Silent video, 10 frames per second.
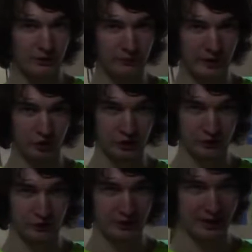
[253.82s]

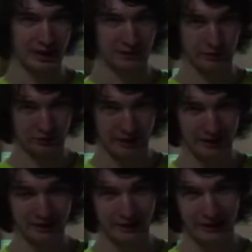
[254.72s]
inventions that I've
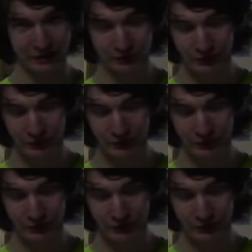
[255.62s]
created is